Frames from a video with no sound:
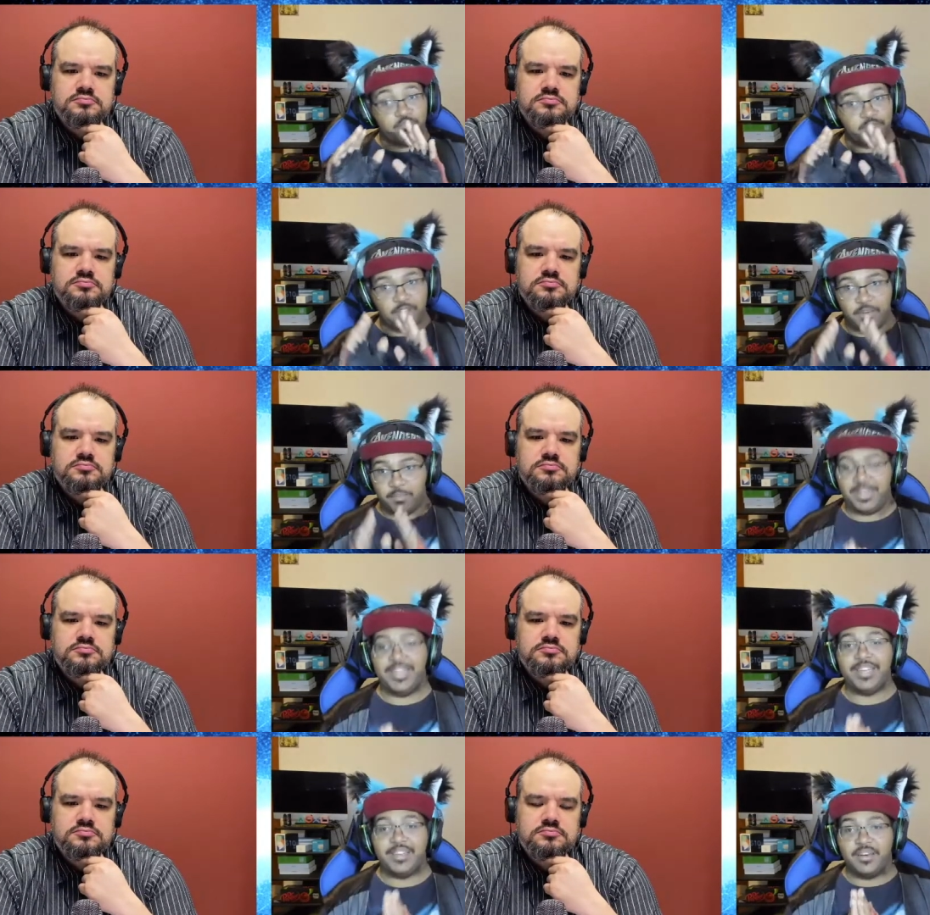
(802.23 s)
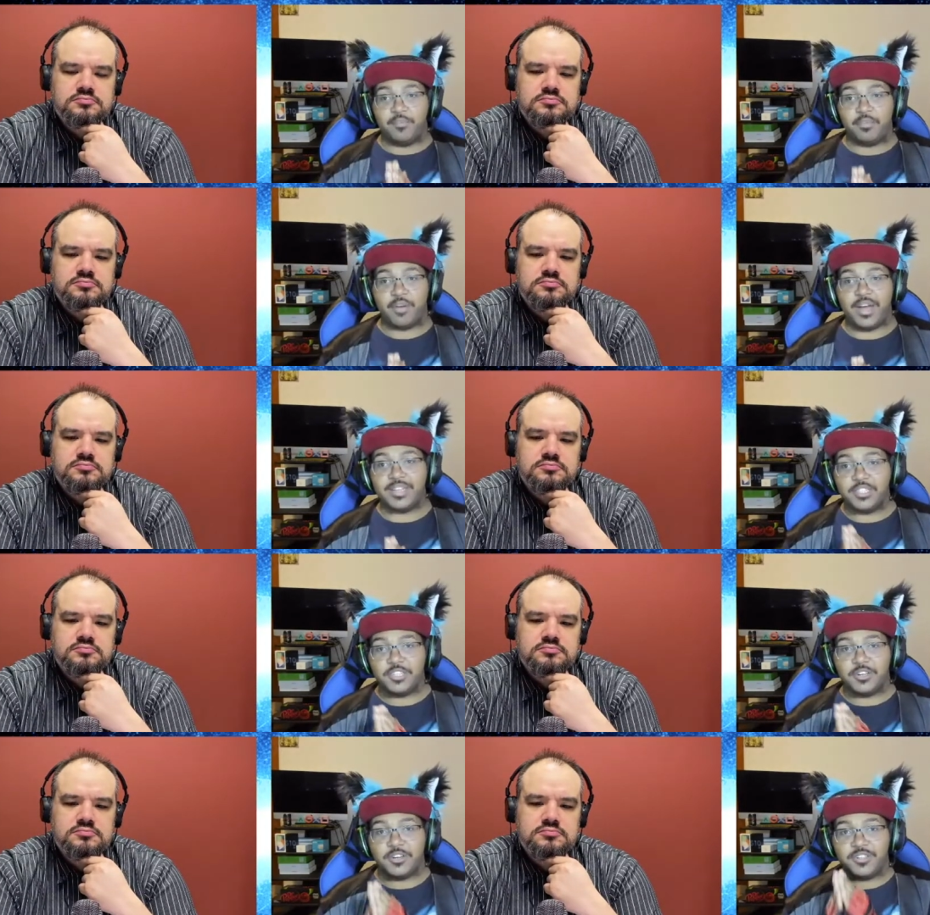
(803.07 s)
Speaker 1: complete
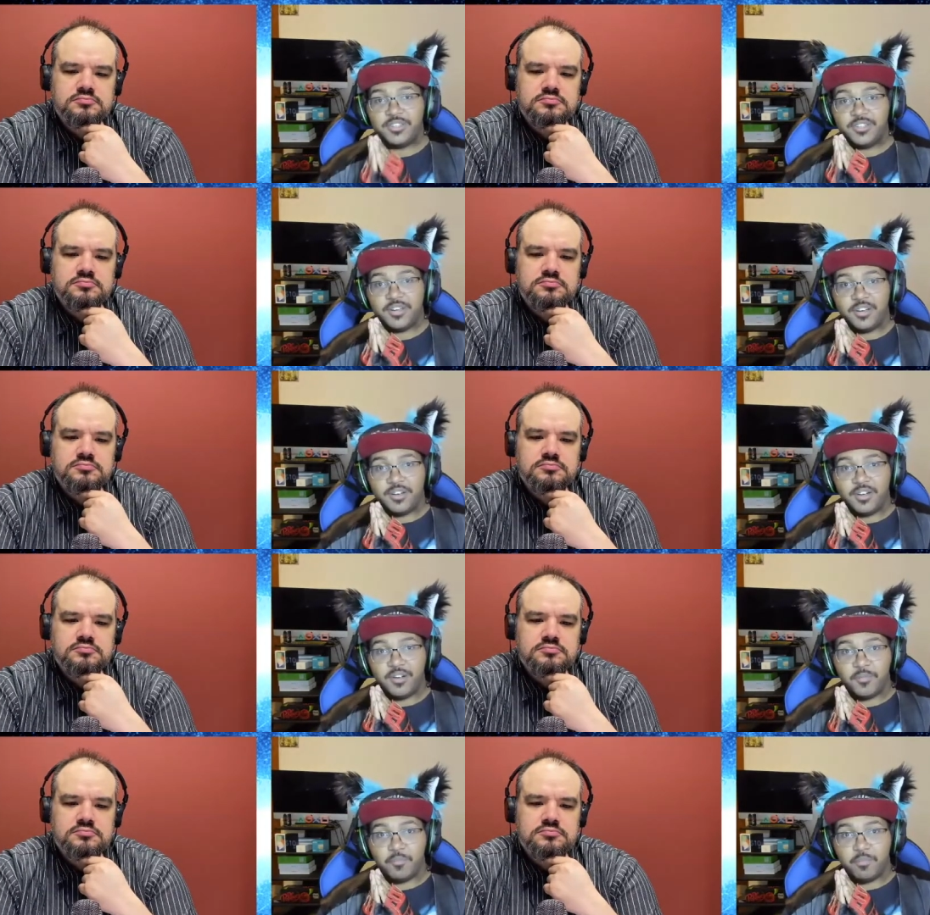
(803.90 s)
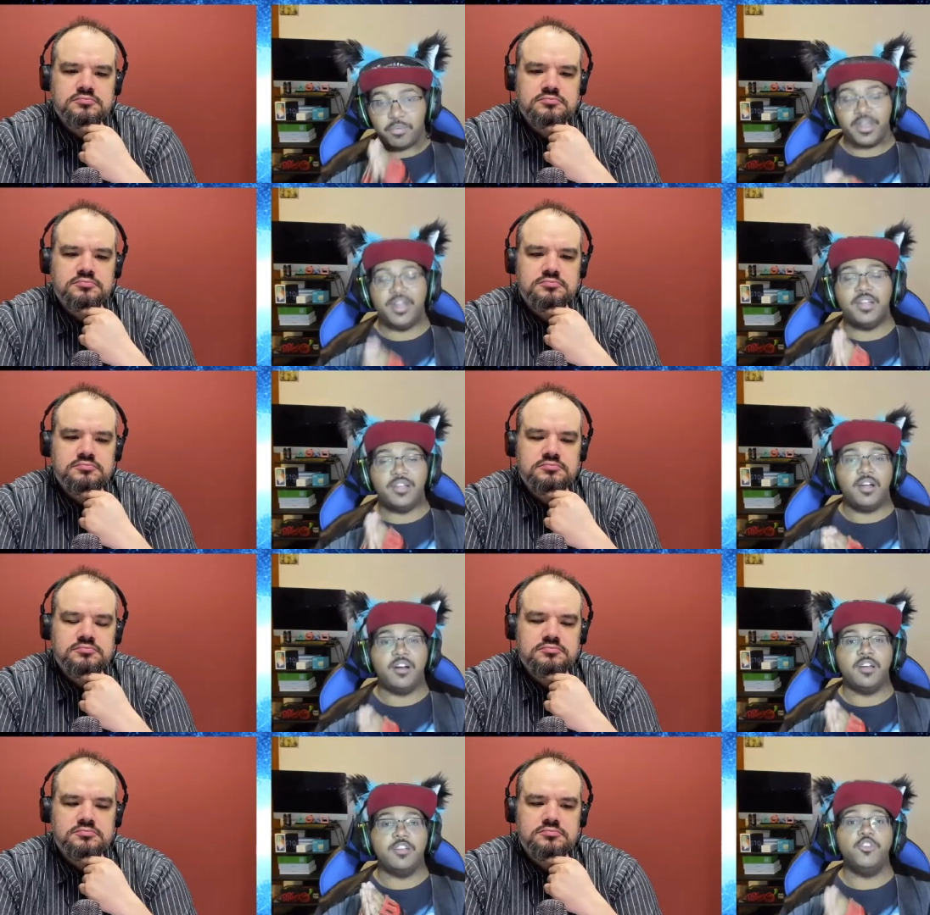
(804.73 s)
processors bring
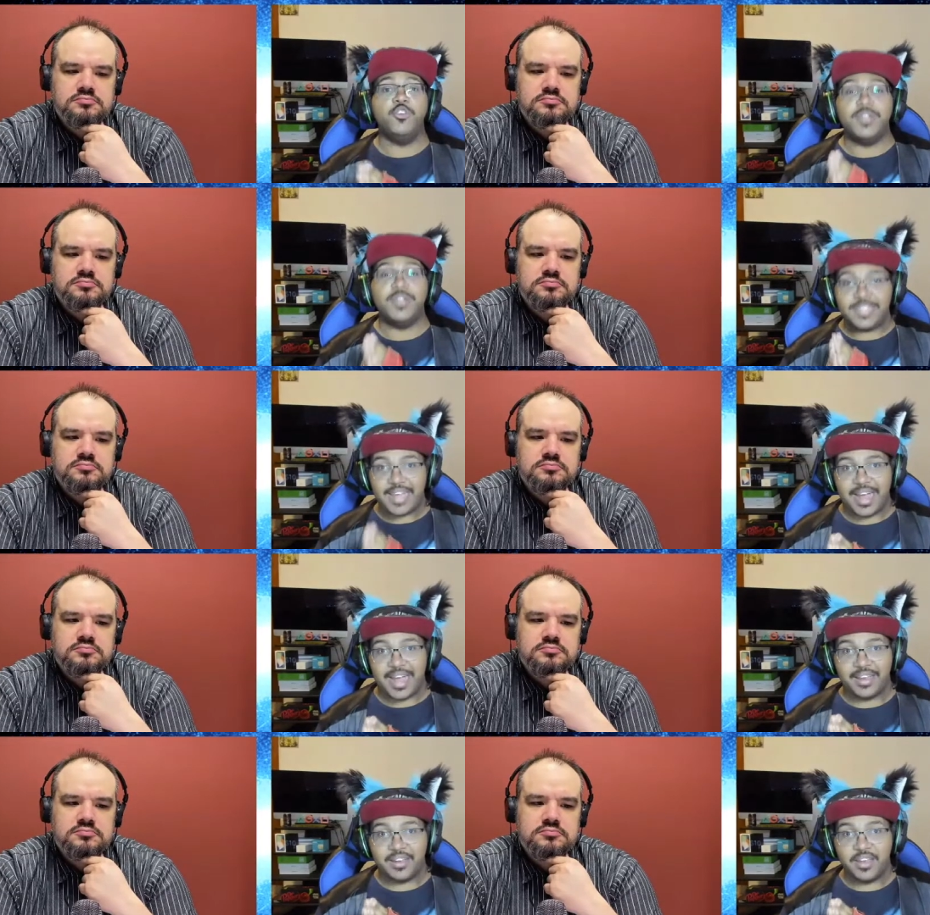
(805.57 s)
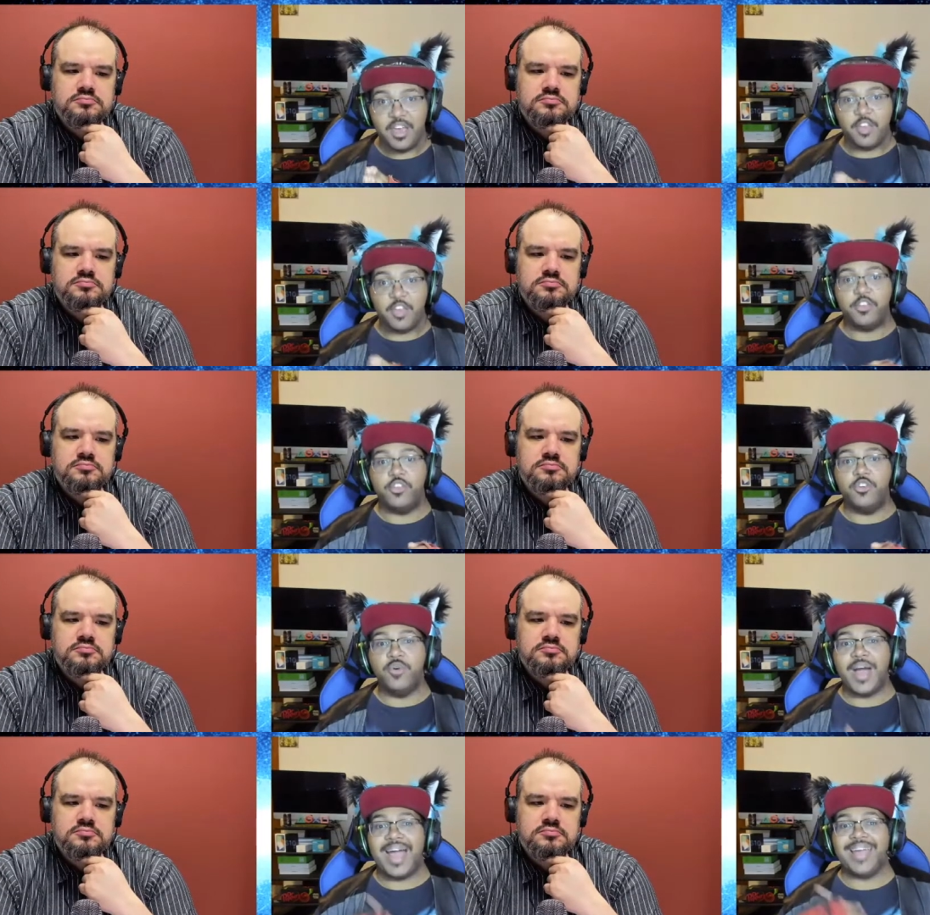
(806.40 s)
along a new design,
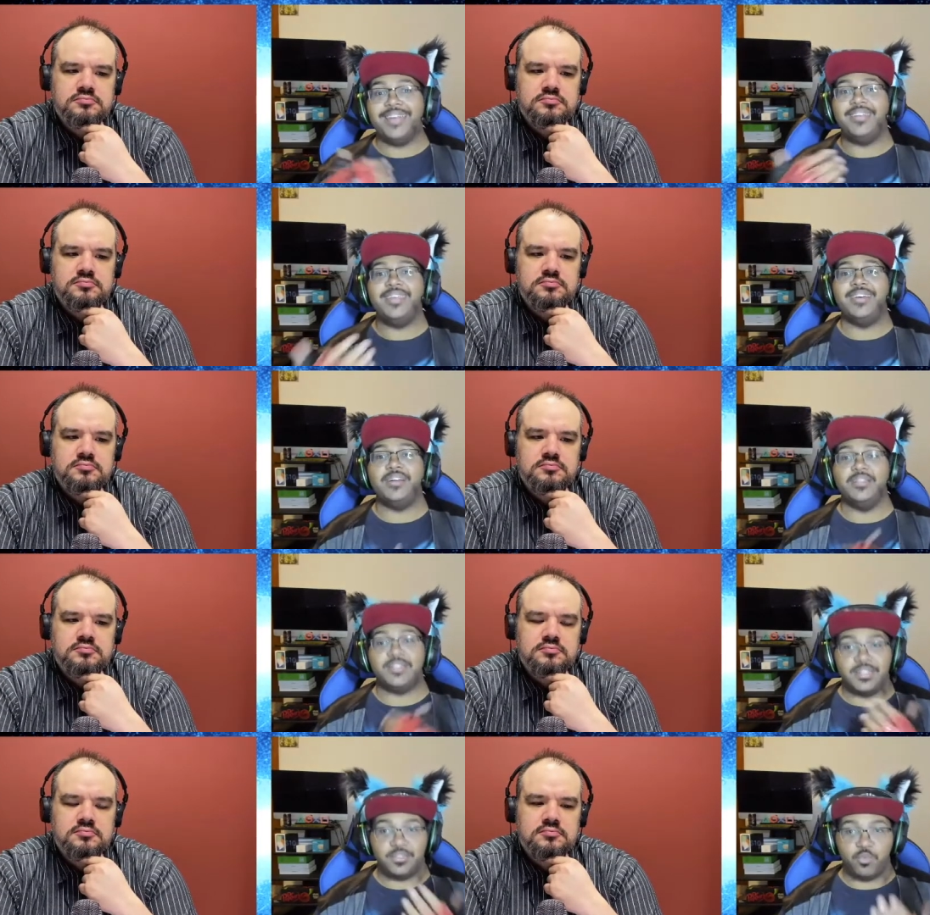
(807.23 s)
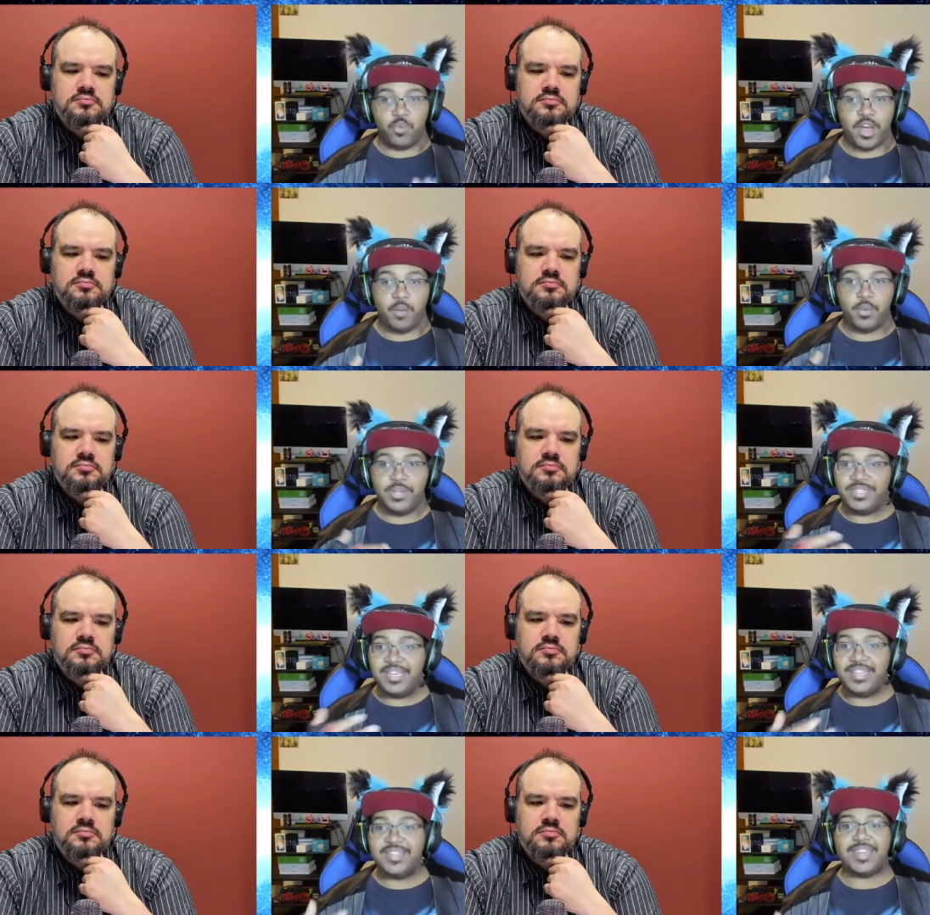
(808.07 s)
new ideas as well. We've
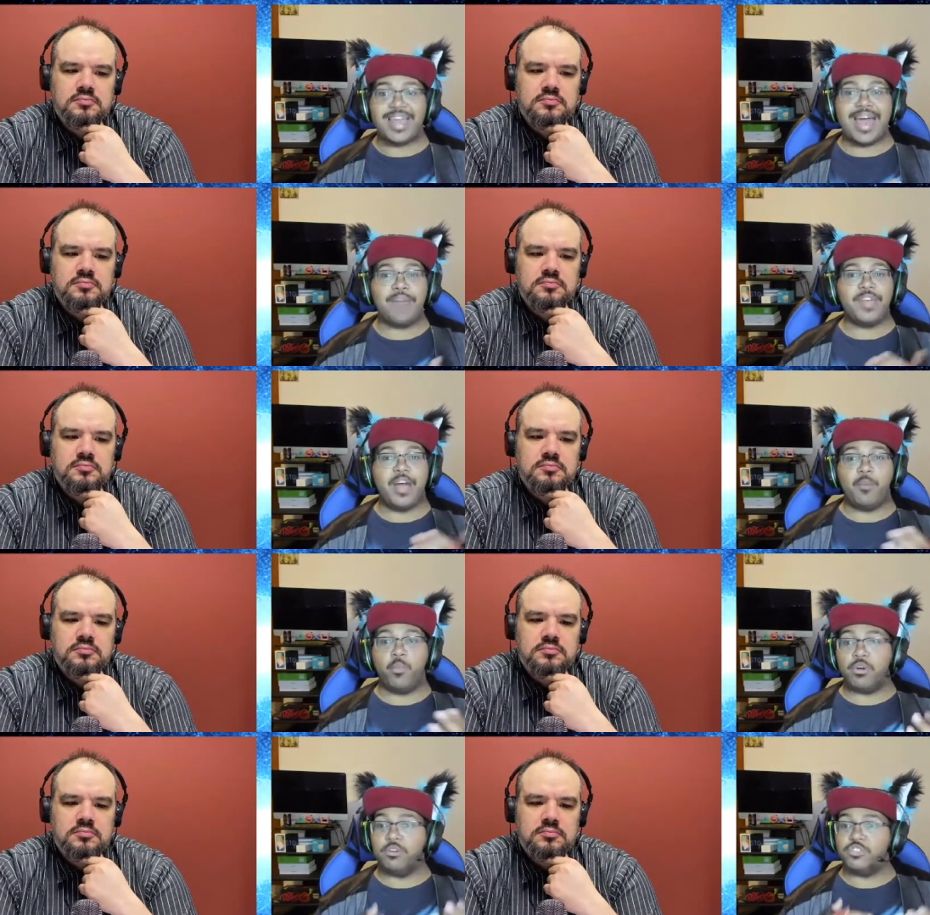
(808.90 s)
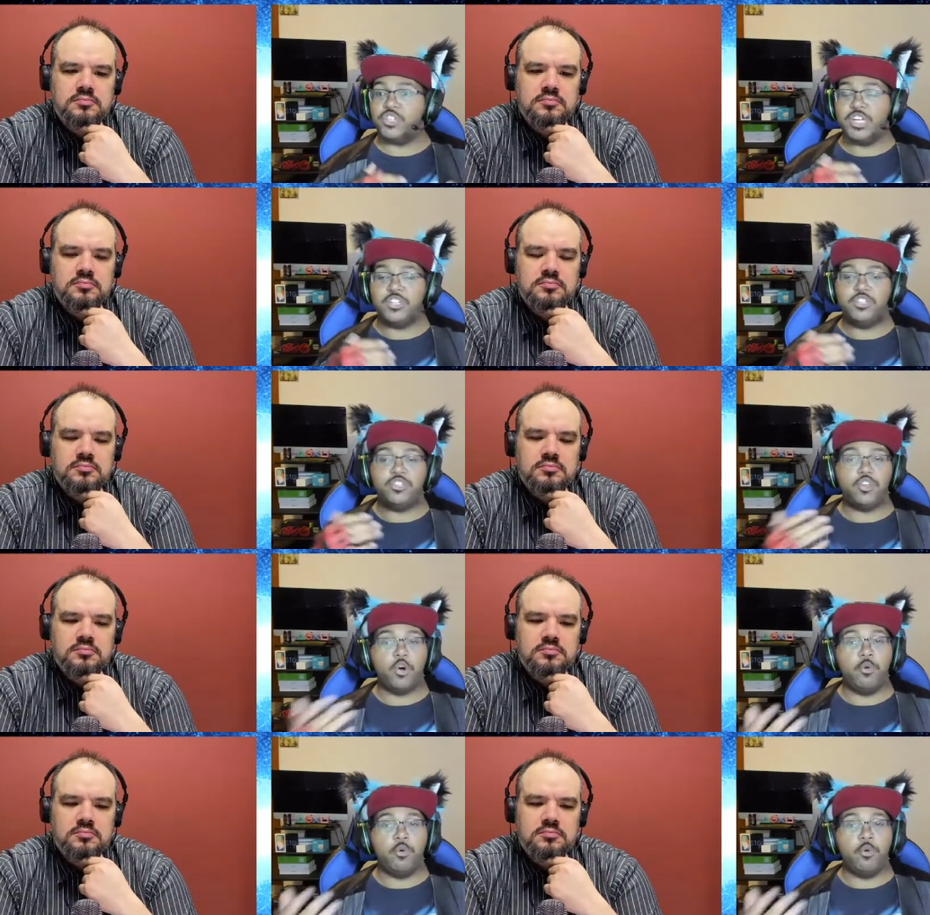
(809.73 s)
seen the laptop world change so